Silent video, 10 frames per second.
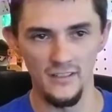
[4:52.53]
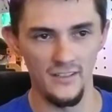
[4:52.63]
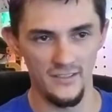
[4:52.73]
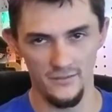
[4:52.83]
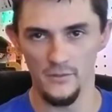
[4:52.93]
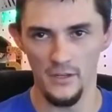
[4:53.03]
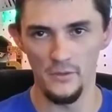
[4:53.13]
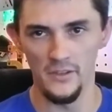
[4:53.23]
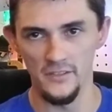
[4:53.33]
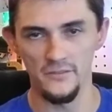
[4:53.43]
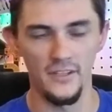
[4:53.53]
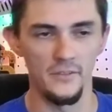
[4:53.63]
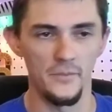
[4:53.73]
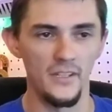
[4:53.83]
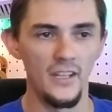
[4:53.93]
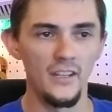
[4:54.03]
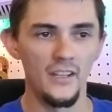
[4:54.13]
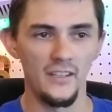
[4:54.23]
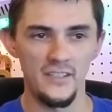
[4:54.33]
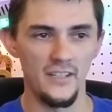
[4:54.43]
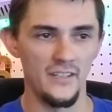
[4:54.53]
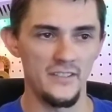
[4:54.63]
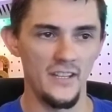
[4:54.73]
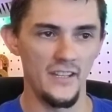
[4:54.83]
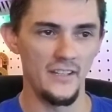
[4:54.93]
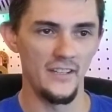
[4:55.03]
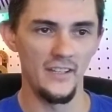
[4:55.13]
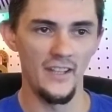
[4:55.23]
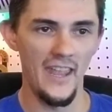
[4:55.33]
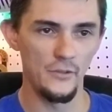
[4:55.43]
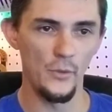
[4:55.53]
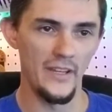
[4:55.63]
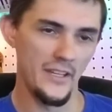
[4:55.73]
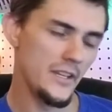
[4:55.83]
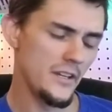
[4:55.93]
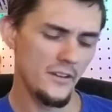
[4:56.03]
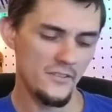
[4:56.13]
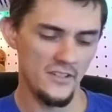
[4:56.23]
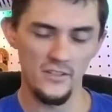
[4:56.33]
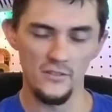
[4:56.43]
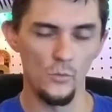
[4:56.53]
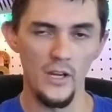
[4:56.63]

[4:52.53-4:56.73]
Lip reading: That's why I went this route. It's got heavyweight gears. It's way